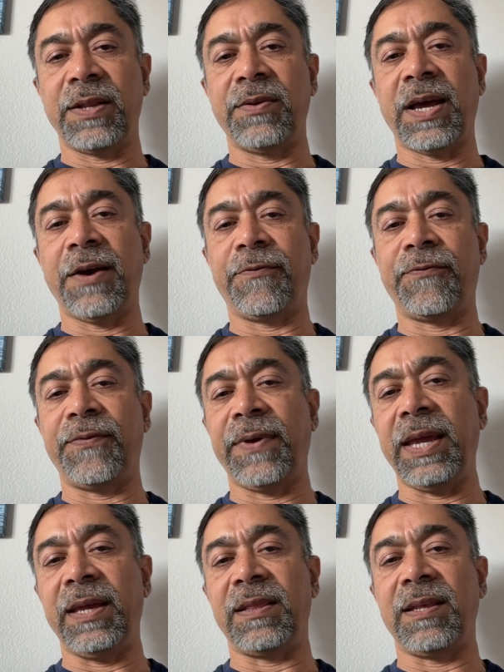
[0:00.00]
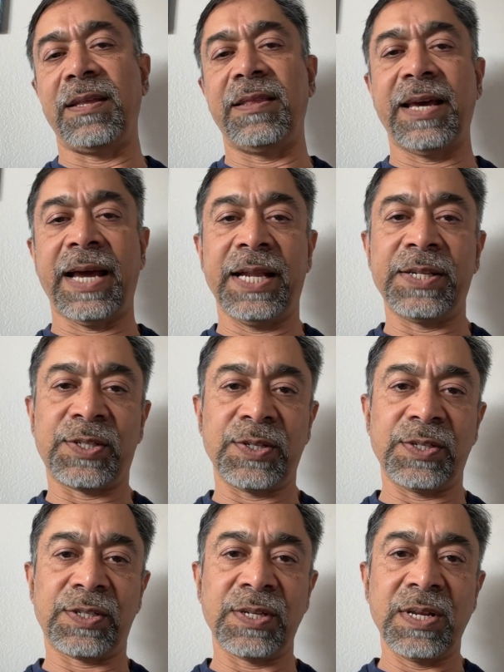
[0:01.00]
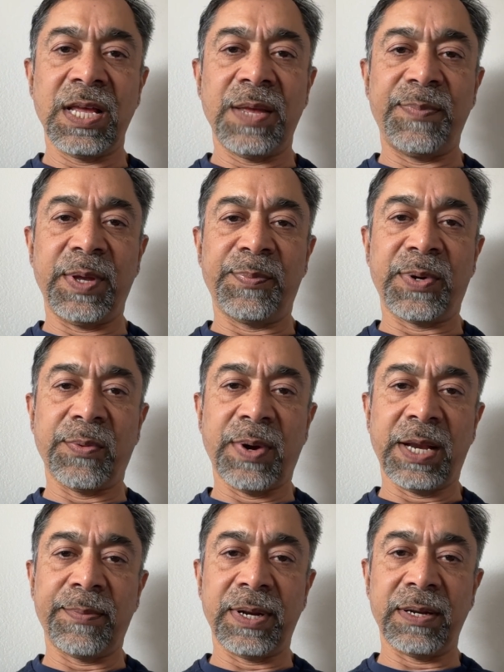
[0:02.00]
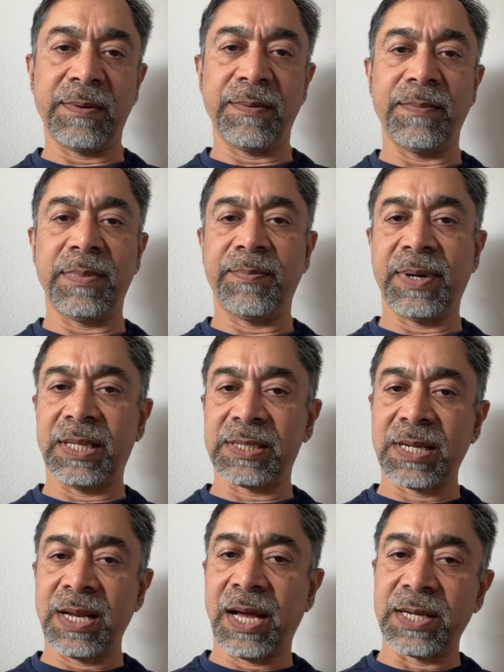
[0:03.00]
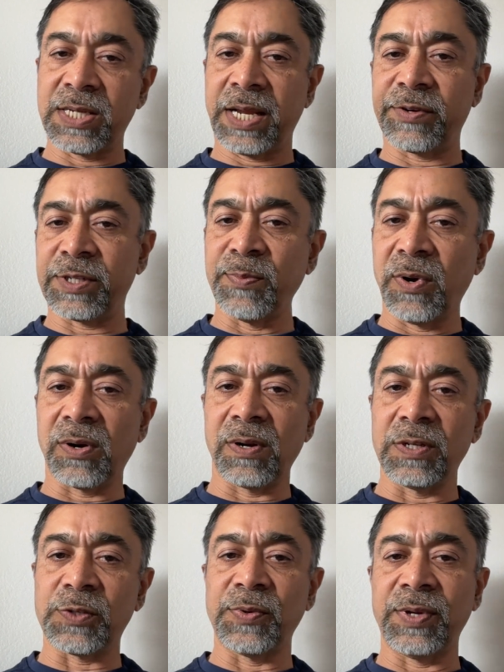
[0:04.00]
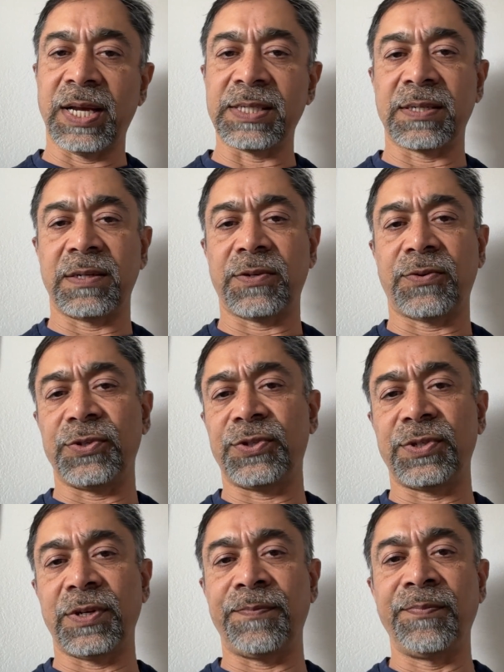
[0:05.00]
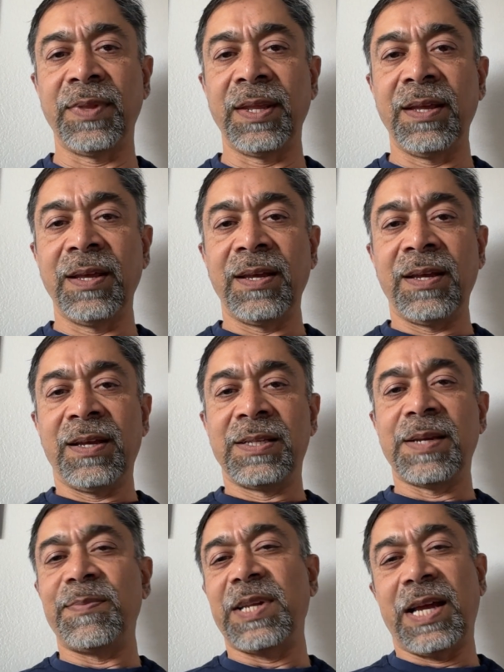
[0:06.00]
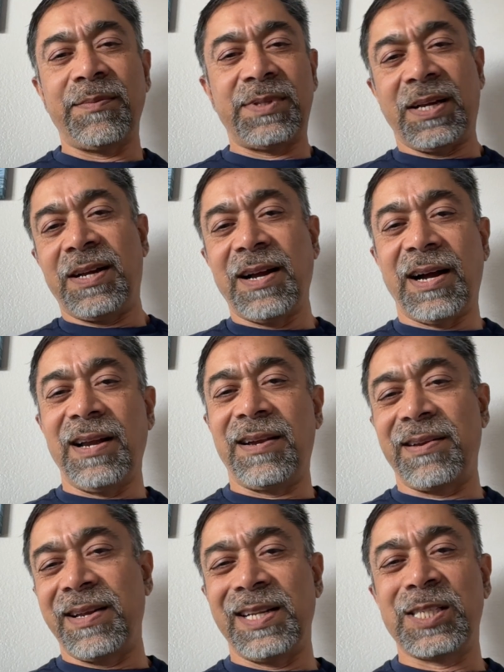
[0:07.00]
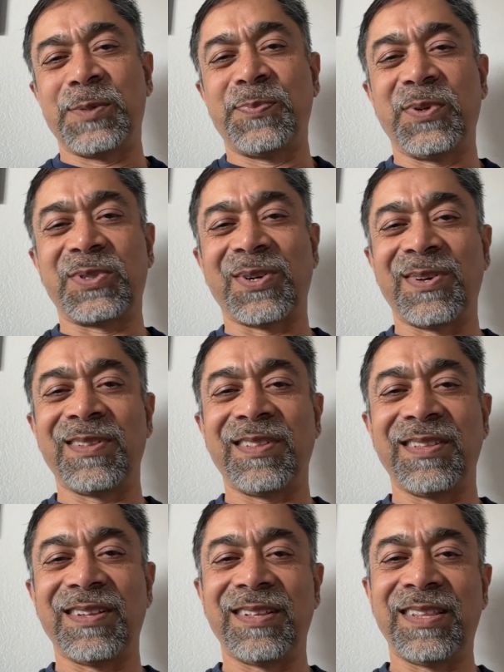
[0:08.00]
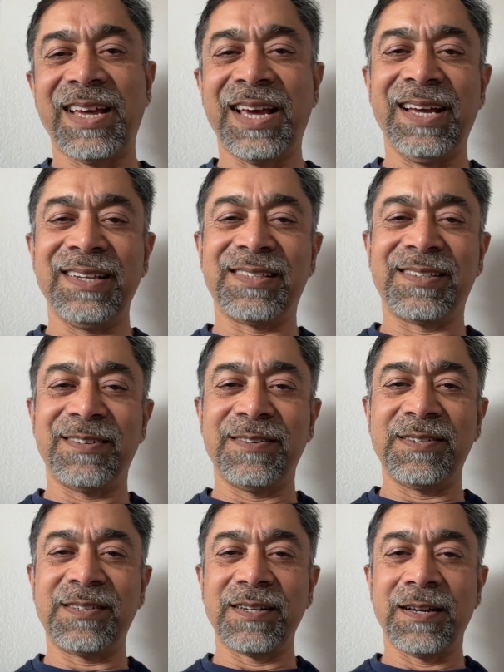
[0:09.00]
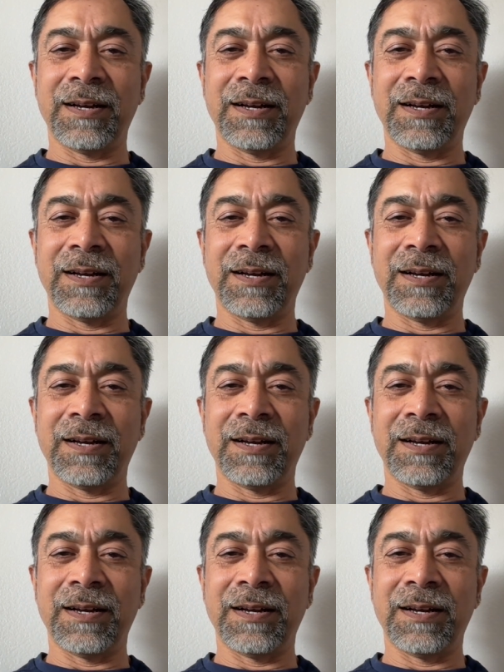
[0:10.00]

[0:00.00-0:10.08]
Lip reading: have faith in the answers being provided by this large language models when you ask it a question? Sometimes the guardrails put on the answers.